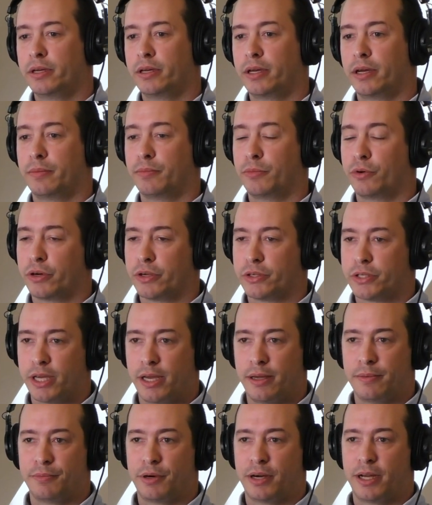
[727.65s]

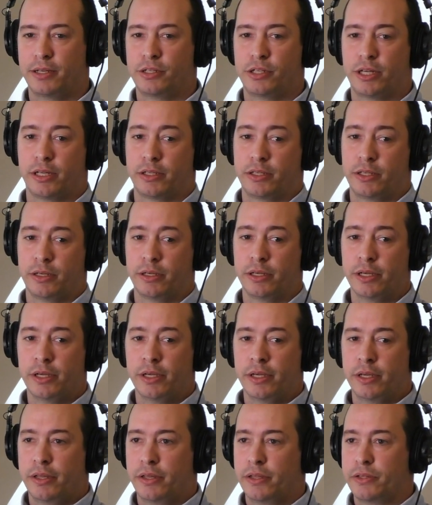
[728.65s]
Morazan project, and
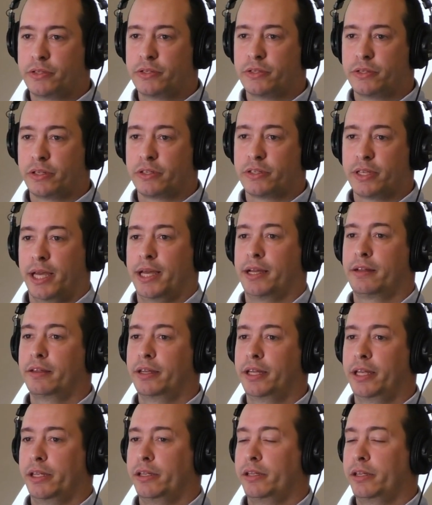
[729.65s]
this is
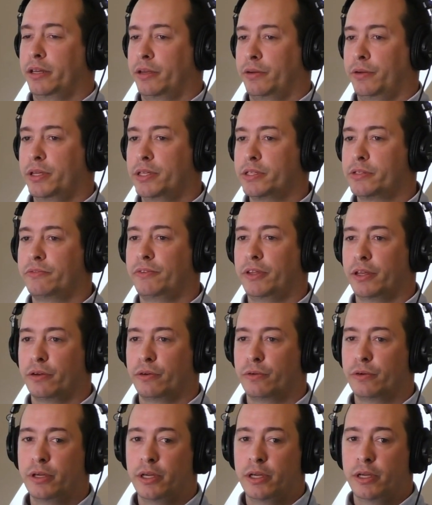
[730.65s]
exactly his
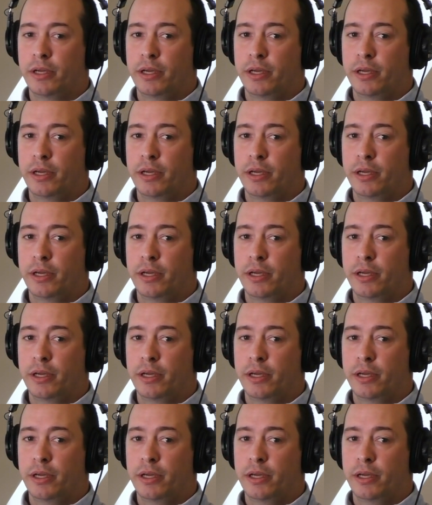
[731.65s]
view.